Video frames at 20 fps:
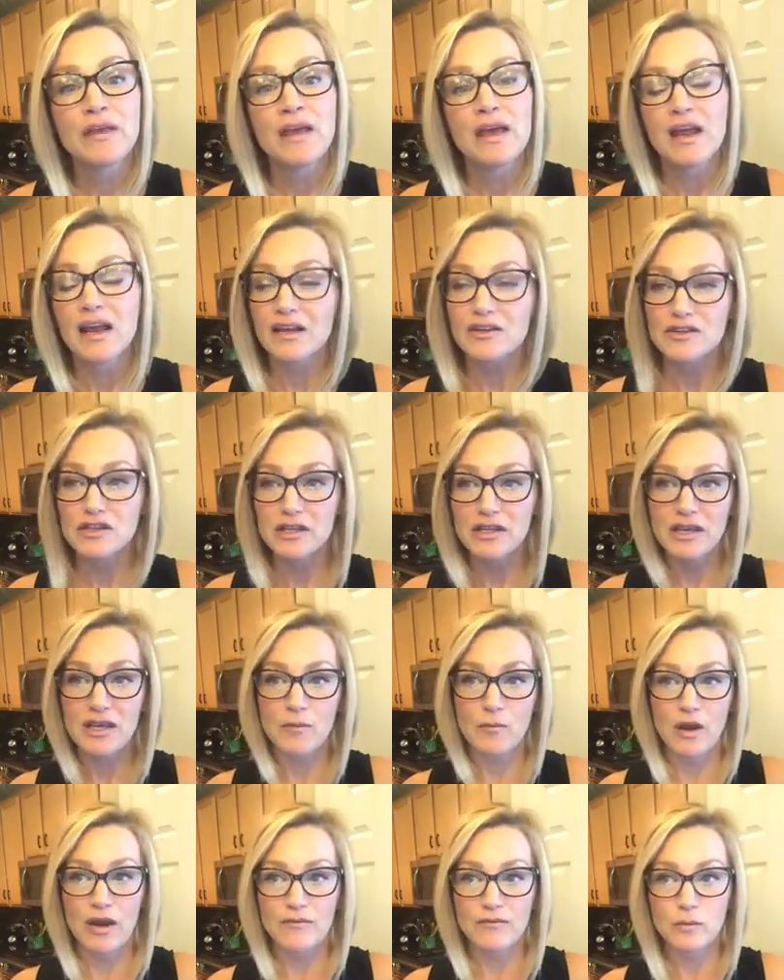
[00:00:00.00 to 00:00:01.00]
And actually,
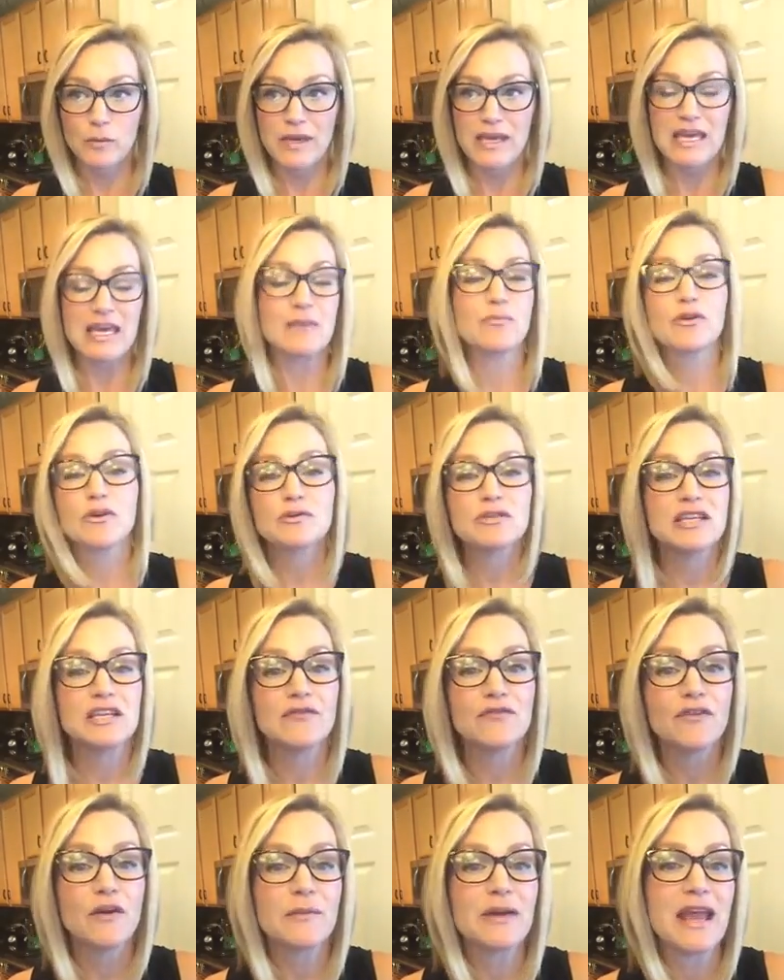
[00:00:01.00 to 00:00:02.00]
whenever we eat protein
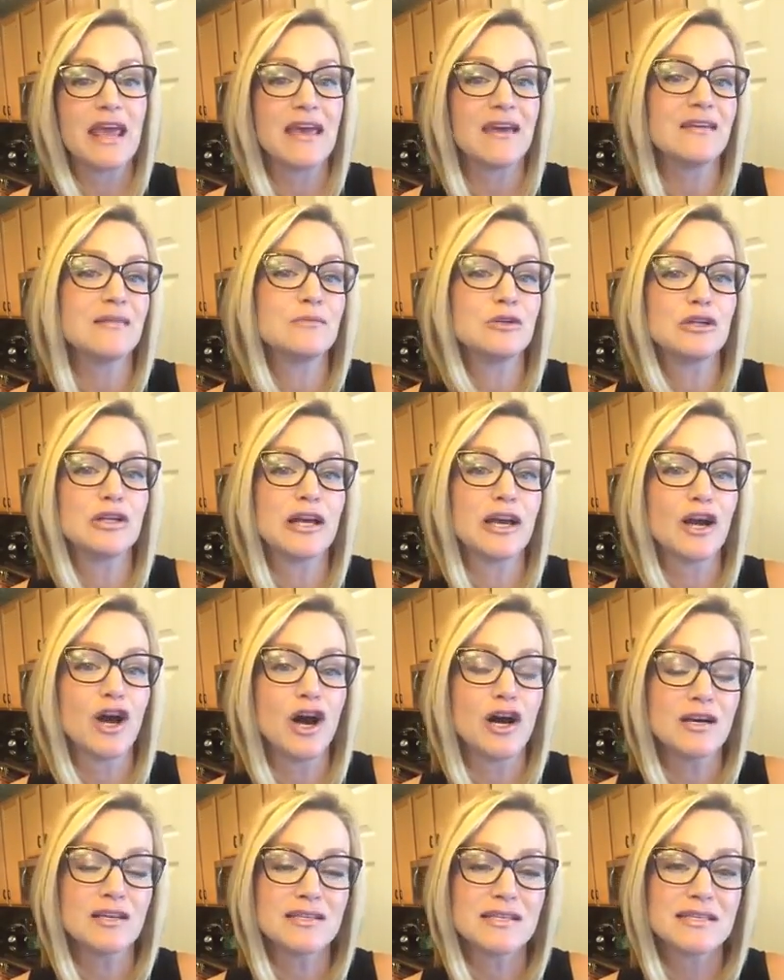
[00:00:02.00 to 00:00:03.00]
from an animal, it
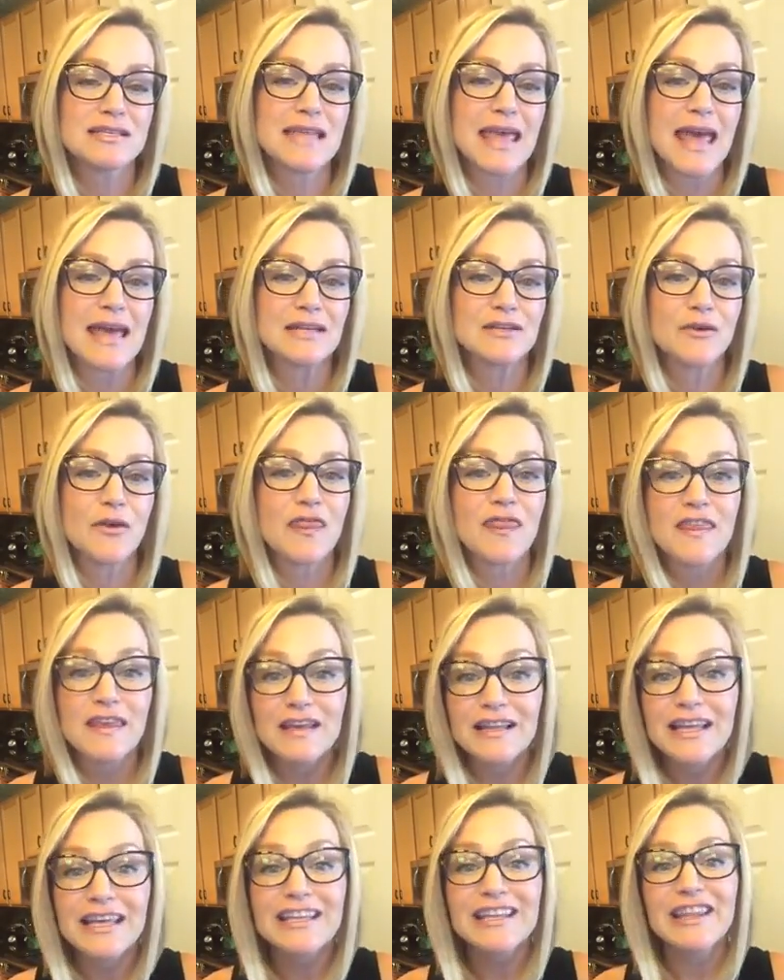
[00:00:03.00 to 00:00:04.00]
causes the
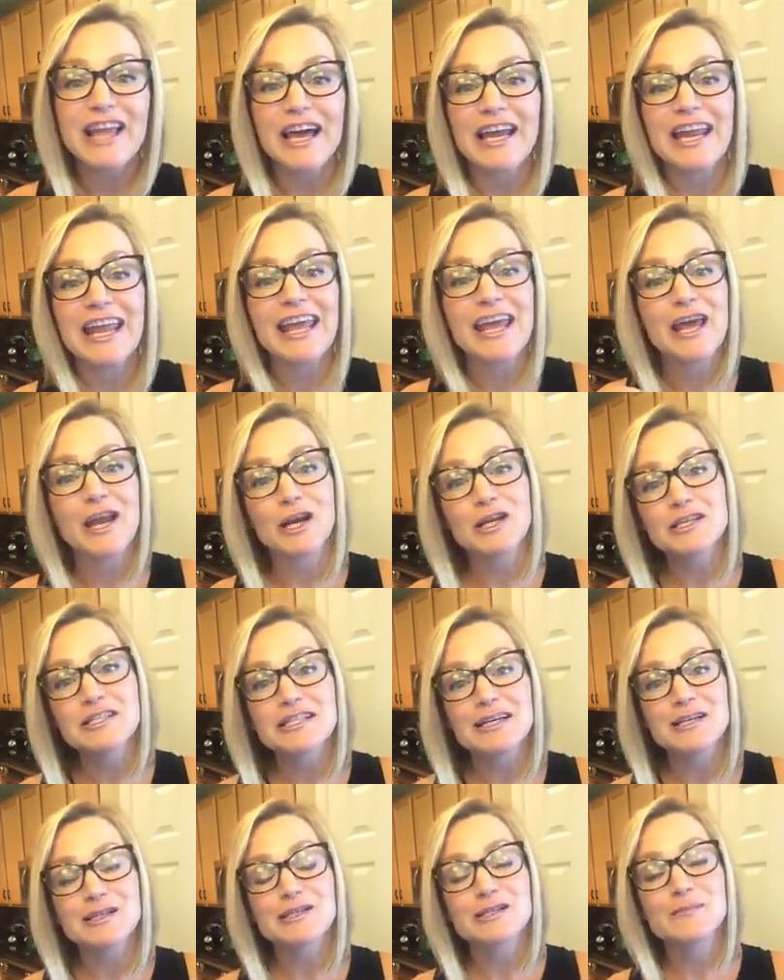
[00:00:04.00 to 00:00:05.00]
endothelial lining in our
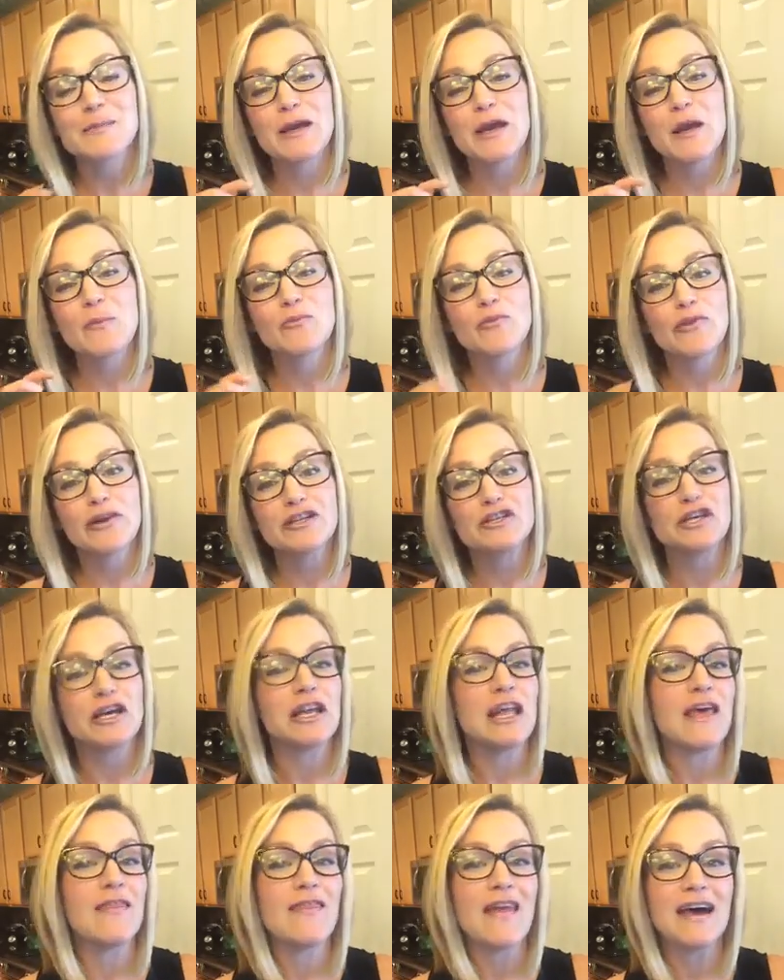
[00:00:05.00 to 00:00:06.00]
cells to become
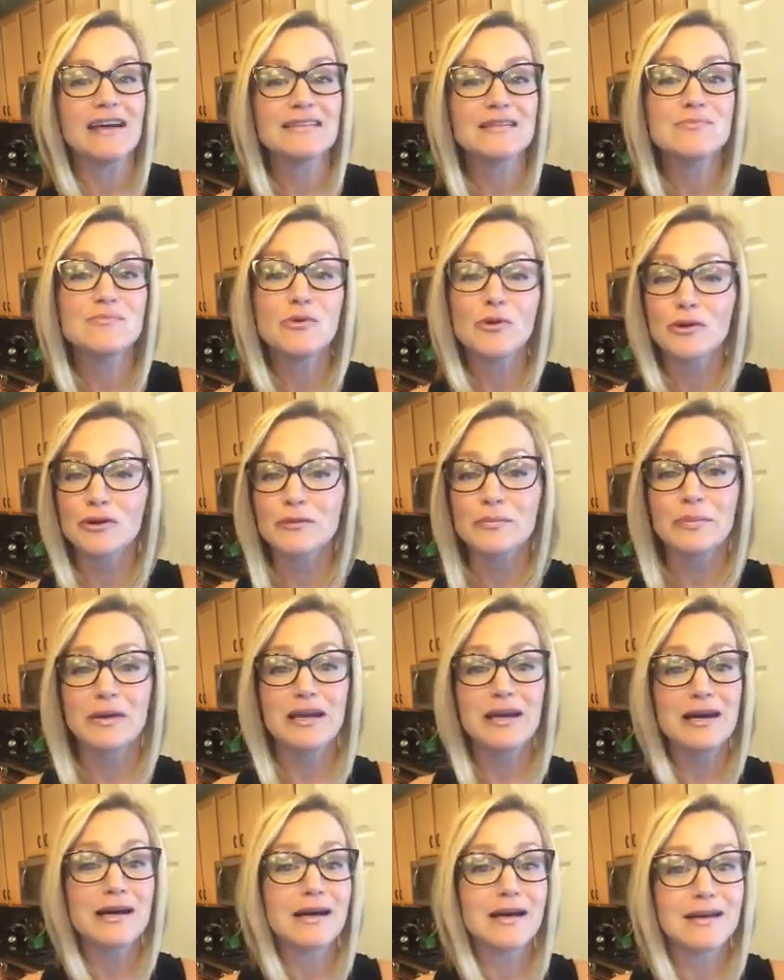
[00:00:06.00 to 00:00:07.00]
rigid. And that's important
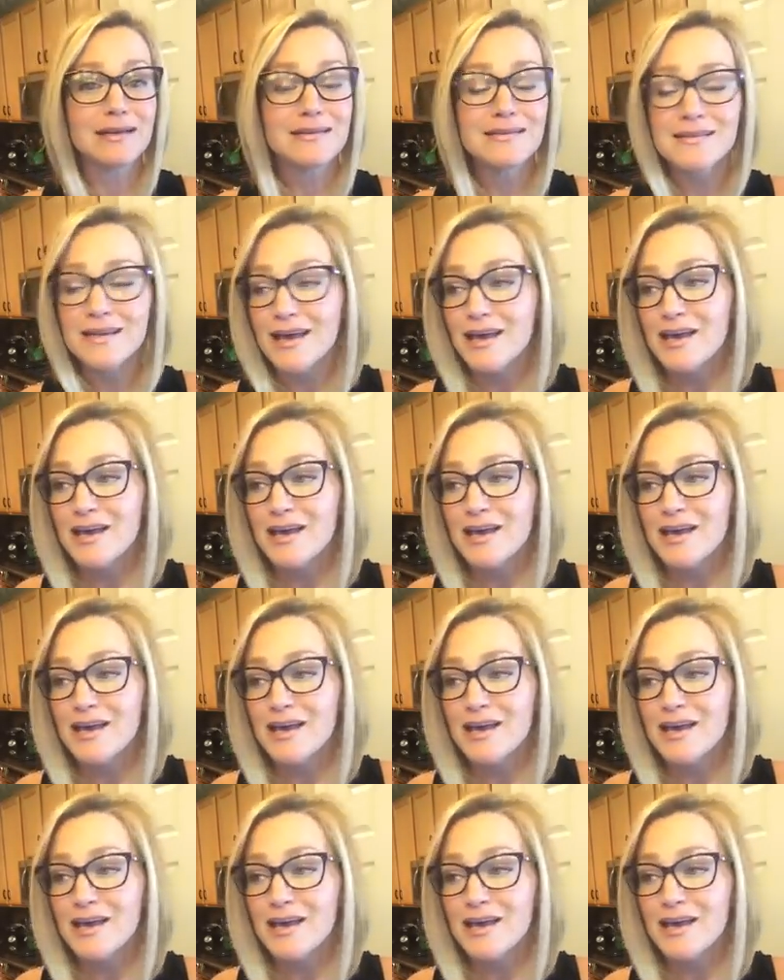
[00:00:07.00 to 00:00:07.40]
because